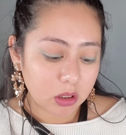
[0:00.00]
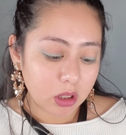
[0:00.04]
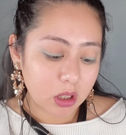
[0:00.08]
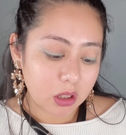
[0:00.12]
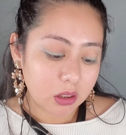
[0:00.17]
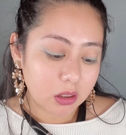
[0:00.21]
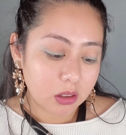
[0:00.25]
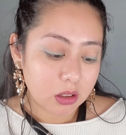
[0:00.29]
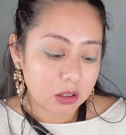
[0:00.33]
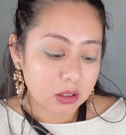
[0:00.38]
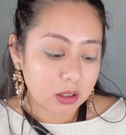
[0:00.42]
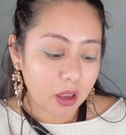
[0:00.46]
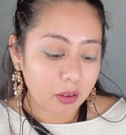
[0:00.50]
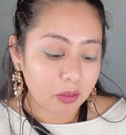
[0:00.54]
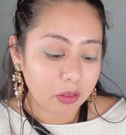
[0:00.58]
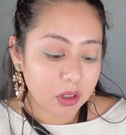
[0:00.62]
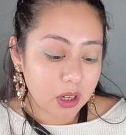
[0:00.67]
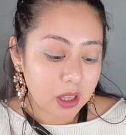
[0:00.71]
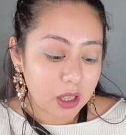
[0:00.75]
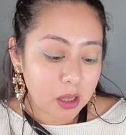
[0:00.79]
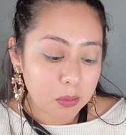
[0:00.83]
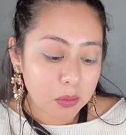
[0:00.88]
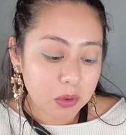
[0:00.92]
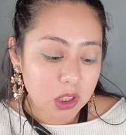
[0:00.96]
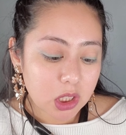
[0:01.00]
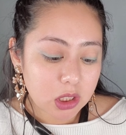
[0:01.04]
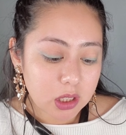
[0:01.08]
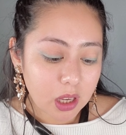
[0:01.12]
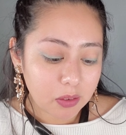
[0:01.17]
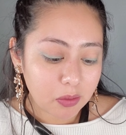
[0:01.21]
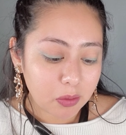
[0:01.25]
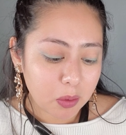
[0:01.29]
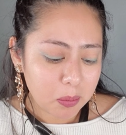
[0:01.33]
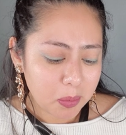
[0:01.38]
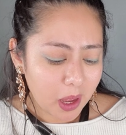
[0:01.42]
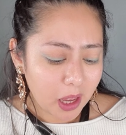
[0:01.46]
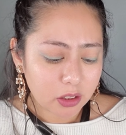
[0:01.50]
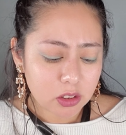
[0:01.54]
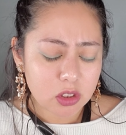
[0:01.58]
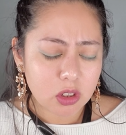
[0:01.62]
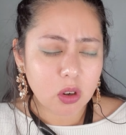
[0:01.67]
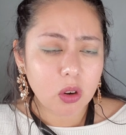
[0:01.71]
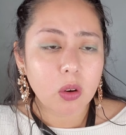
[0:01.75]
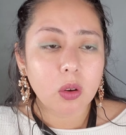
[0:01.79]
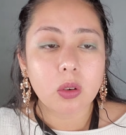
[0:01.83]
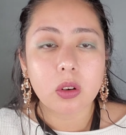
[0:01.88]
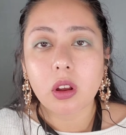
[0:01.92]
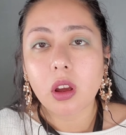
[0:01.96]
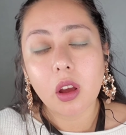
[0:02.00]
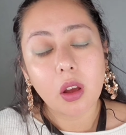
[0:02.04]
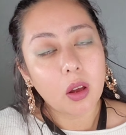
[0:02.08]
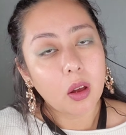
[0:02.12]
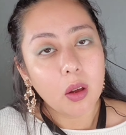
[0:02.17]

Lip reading: Again, it doesn't have a name, it just have a batch code.